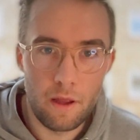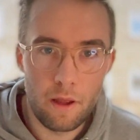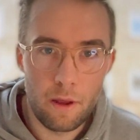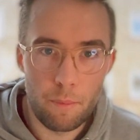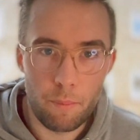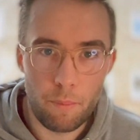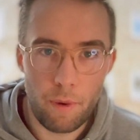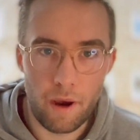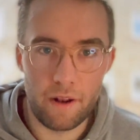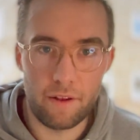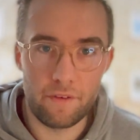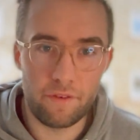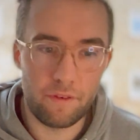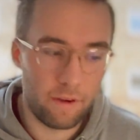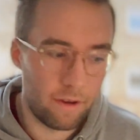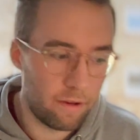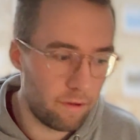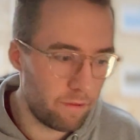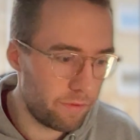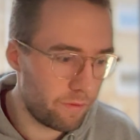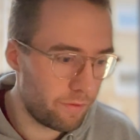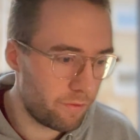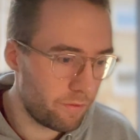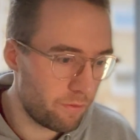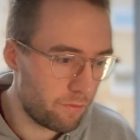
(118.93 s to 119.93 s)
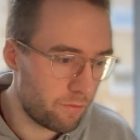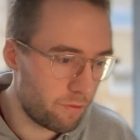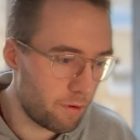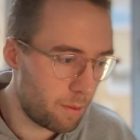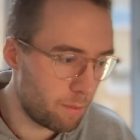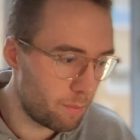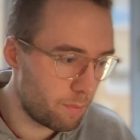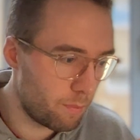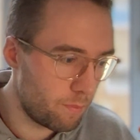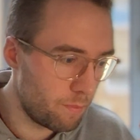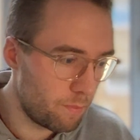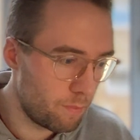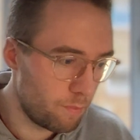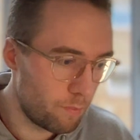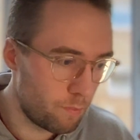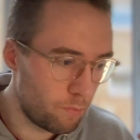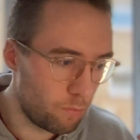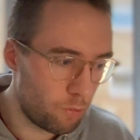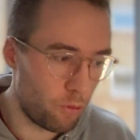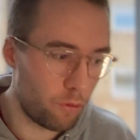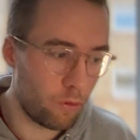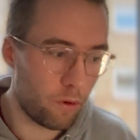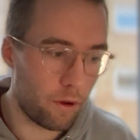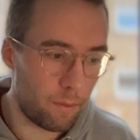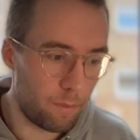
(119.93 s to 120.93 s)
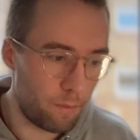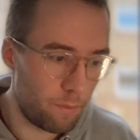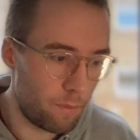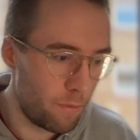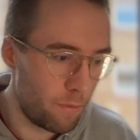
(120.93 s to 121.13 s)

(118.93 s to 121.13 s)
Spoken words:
by itself from program